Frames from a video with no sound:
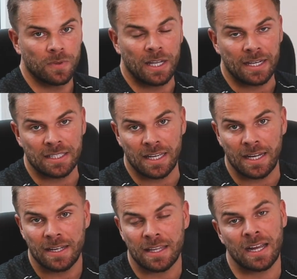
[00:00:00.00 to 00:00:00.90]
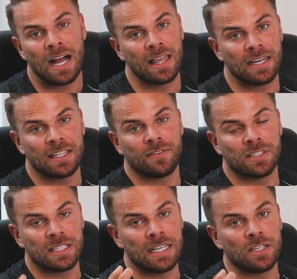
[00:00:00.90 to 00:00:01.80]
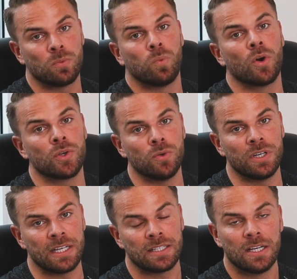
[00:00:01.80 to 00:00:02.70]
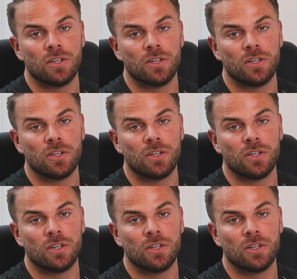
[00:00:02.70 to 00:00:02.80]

Like I say, the calorie deficit is what you need.